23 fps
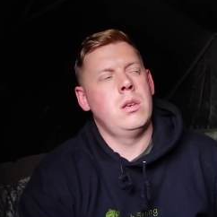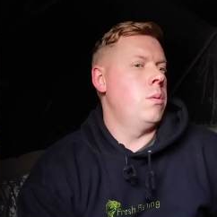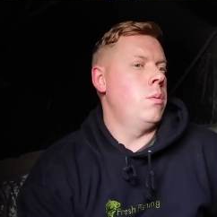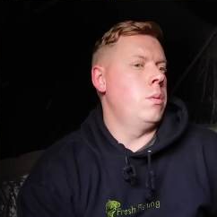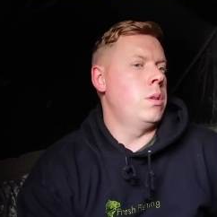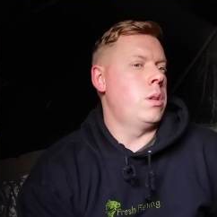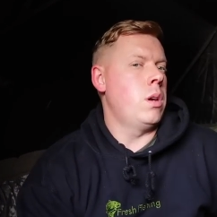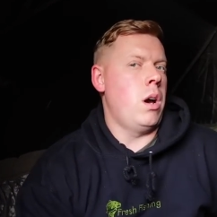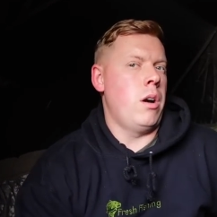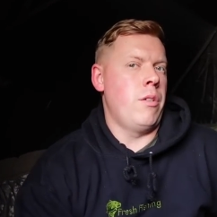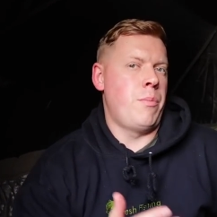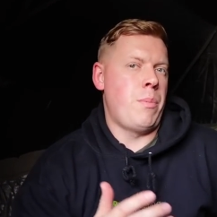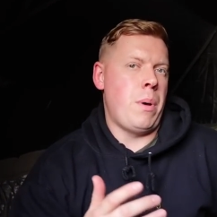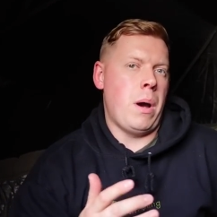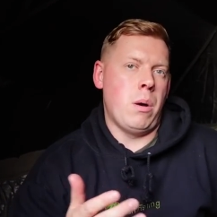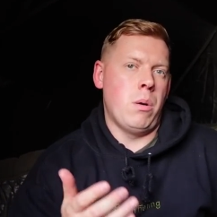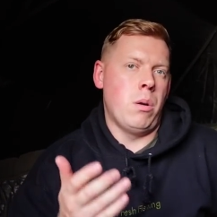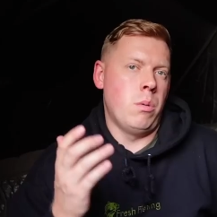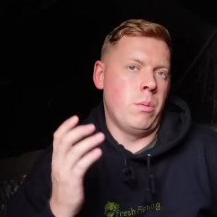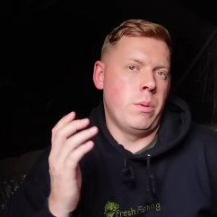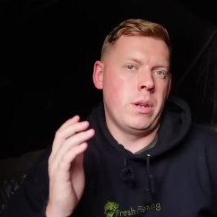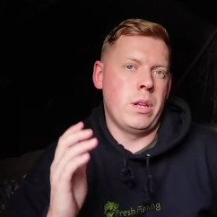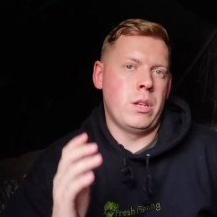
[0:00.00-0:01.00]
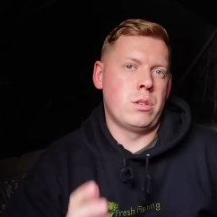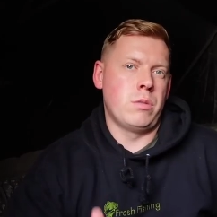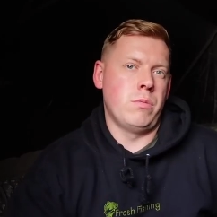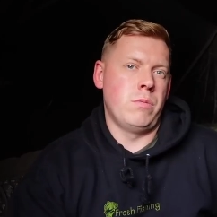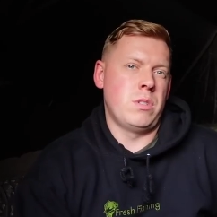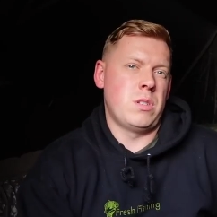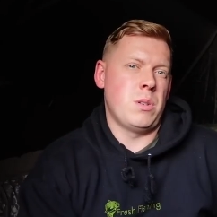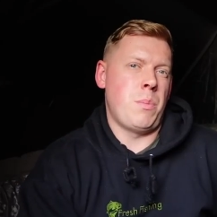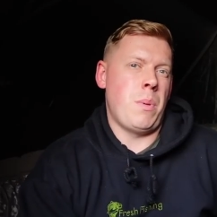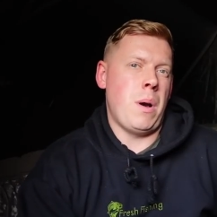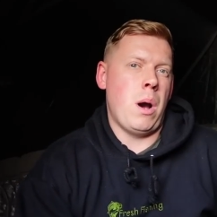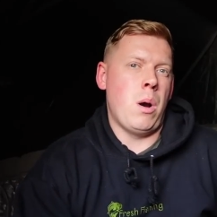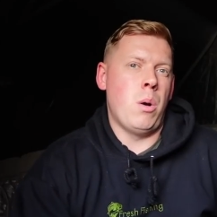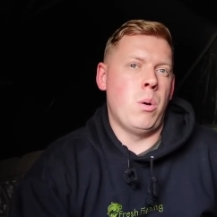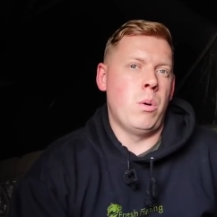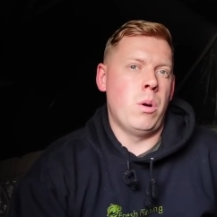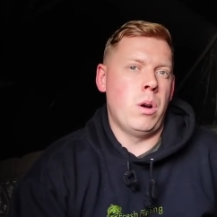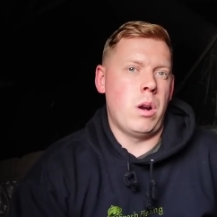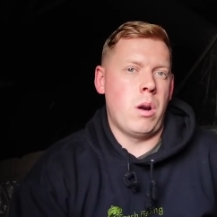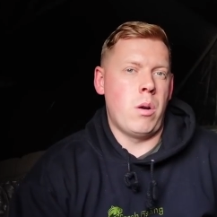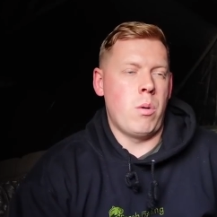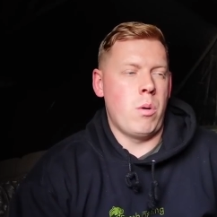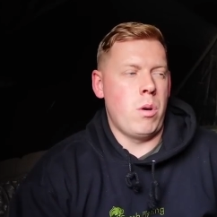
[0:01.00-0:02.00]
We don't have power. We need something to power
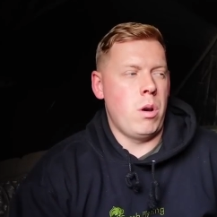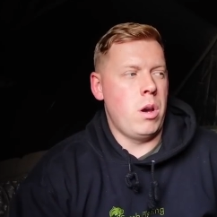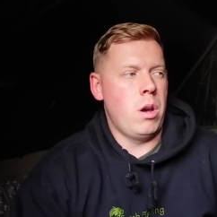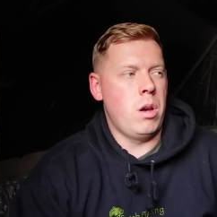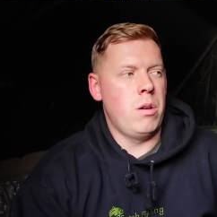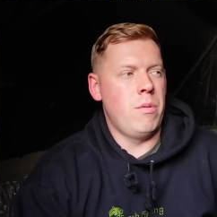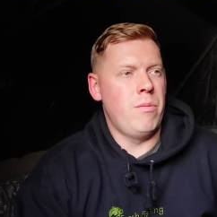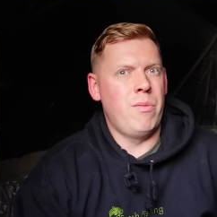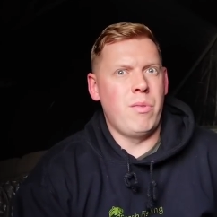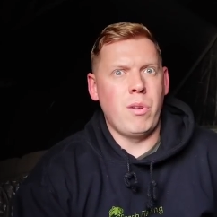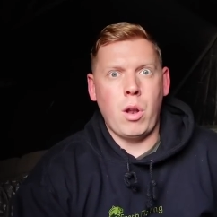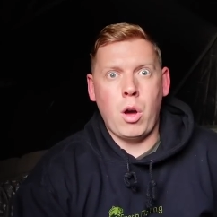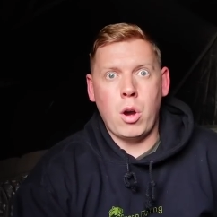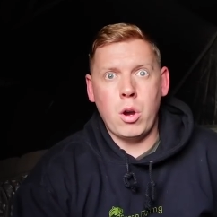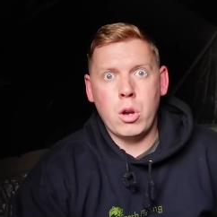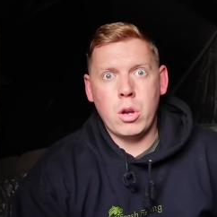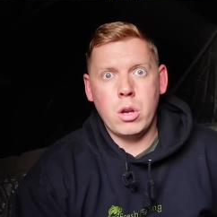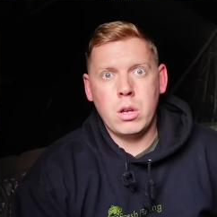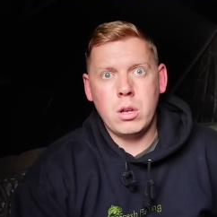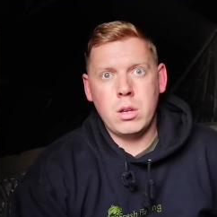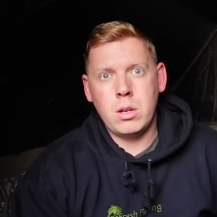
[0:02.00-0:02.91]
our vlog.